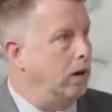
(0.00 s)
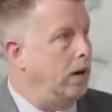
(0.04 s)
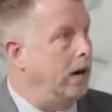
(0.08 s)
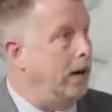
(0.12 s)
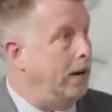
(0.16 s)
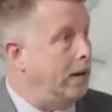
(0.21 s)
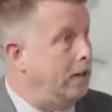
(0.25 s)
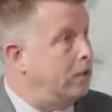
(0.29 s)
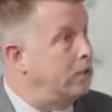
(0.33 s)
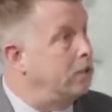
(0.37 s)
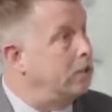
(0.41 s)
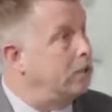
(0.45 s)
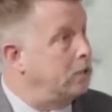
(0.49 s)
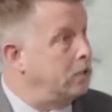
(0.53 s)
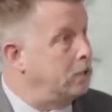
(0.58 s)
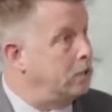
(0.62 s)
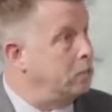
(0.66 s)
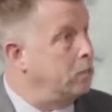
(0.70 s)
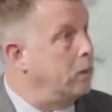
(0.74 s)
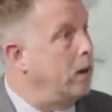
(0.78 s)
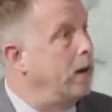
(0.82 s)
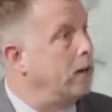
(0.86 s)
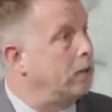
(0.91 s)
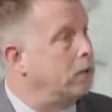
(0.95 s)
I
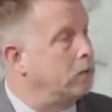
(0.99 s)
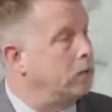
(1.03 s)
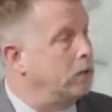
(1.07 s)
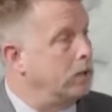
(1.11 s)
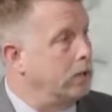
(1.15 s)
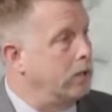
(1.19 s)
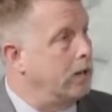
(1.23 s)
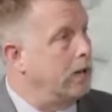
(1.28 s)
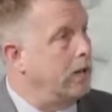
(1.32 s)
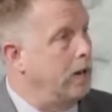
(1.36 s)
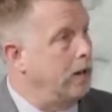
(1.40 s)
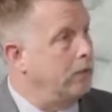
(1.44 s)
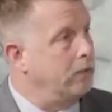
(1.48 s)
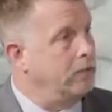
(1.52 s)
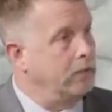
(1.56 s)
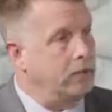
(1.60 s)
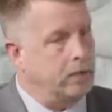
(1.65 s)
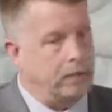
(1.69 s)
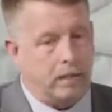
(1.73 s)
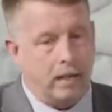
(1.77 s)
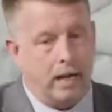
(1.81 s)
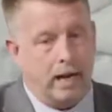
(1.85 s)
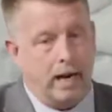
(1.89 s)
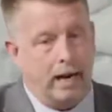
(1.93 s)
suspect we're going to have
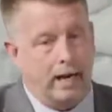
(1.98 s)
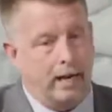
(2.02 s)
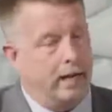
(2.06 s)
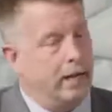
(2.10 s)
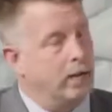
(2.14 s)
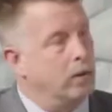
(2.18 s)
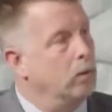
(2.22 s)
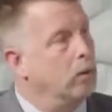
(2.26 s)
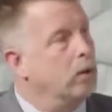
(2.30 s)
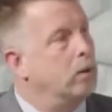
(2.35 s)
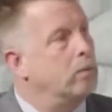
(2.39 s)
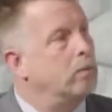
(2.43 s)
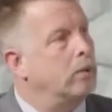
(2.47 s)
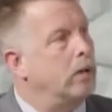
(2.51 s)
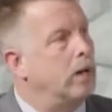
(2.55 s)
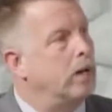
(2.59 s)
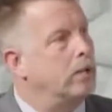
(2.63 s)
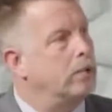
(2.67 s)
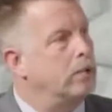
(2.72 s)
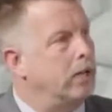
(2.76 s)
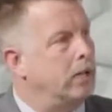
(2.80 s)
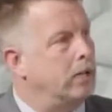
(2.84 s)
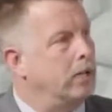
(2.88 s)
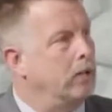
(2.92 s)
this I-81
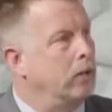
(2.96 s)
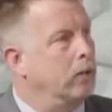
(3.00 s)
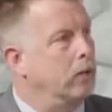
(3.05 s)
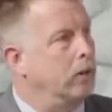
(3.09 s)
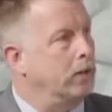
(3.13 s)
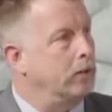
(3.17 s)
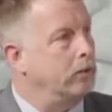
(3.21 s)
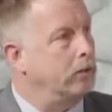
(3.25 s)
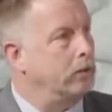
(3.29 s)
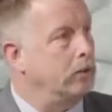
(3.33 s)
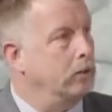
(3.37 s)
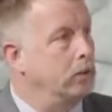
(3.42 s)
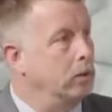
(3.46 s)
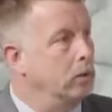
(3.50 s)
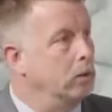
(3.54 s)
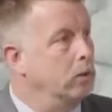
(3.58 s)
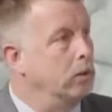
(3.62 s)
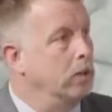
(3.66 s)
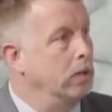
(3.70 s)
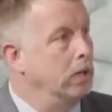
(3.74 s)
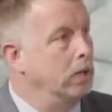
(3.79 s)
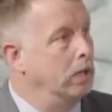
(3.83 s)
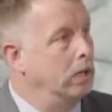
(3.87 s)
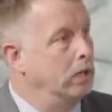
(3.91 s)
project going
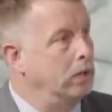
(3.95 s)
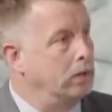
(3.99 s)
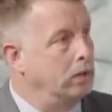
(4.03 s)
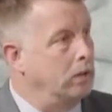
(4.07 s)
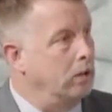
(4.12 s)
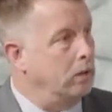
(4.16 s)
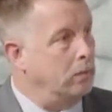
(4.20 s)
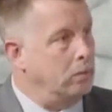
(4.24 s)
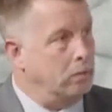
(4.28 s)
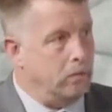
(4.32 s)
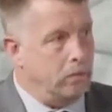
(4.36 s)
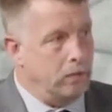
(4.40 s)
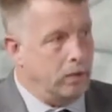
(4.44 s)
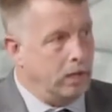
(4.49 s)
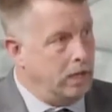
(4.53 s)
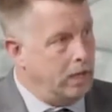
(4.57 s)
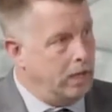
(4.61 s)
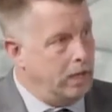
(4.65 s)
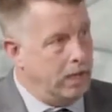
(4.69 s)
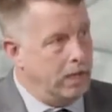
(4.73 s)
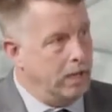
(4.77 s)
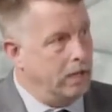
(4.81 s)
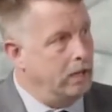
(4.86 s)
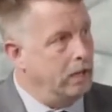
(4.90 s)
through, going to
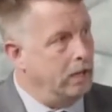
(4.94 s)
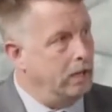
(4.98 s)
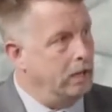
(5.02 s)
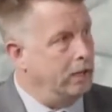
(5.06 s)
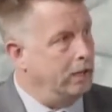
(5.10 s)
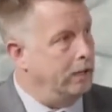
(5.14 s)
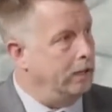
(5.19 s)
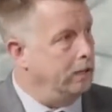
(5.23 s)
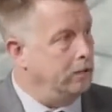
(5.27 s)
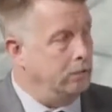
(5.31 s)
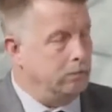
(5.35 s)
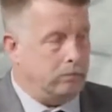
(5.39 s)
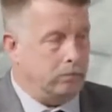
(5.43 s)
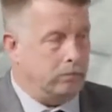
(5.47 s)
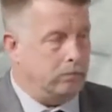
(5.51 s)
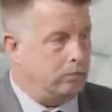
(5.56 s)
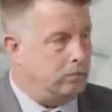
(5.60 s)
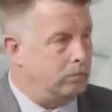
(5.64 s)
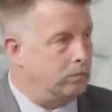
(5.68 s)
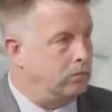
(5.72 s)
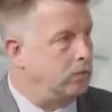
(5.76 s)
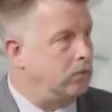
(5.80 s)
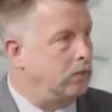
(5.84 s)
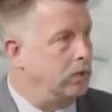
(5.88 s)
need a
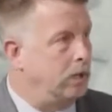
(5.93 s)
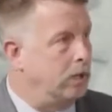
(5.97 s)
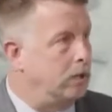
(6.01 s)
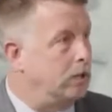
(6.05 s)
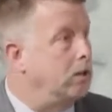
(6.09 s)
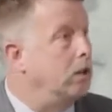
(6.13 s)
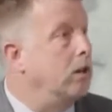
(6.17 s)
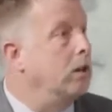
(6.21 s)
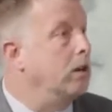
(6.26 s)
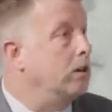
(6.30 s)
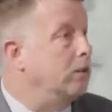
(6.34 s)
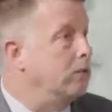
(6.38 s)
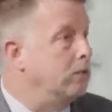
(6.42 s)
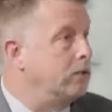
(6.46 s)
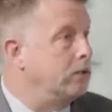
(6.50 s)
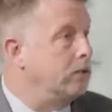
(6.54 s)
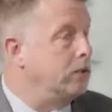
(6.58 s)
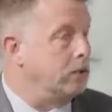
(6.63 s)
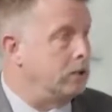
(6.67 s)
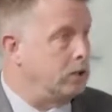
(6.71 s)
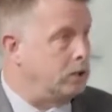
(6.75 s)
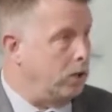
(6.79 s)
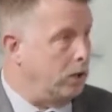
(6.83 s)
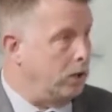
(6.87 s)
ton of
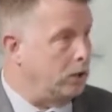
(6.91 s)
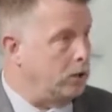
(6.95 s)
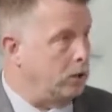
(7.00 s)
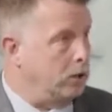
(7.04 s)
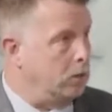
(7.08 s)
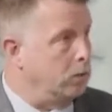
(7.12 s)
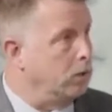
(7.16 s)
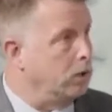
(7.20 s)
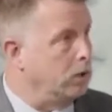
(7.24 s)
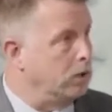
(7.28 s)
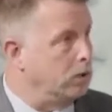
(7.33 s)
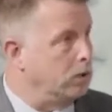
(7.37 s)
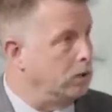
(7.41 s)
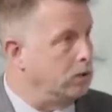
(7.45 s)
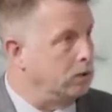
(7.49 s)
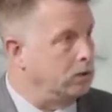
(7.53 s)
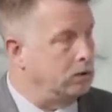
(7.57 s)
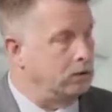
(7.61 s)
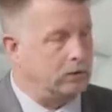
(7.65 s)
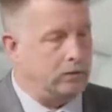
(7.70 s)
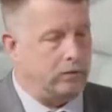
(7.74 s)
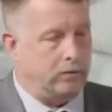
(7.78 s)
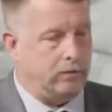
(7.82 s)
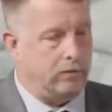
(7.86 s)
construction
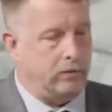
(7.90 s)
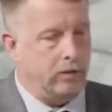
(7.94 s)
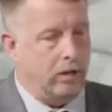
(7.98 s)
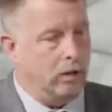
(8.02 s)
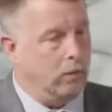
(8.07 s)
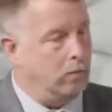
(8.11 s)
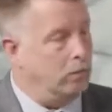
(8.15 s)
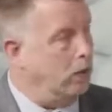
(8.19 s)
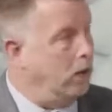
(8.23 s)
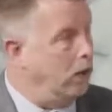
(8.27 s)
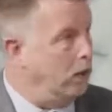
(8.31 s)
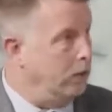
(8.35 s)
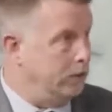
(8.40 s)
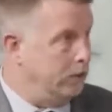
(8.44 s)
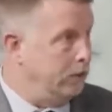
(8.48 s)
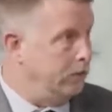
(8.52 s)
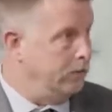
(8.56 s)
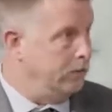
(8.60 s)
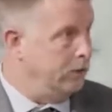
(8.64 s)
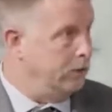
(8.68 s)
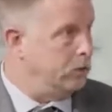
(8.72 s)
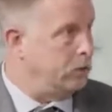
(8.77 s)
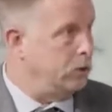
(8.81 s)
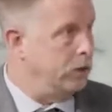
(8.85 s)
workers from all
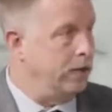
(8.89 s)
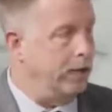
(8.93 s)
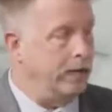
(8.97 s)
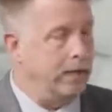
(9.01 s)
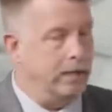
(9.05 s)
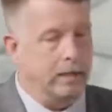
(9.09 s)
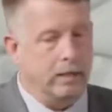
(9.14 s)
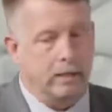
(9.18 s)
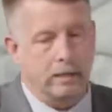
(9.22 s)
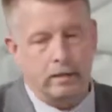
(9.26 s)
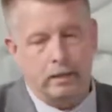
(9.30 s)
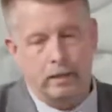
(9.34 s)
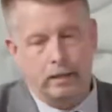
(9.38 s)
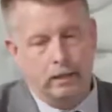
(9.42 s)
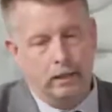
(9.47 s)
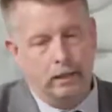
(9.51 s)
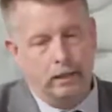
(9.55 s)
different trades.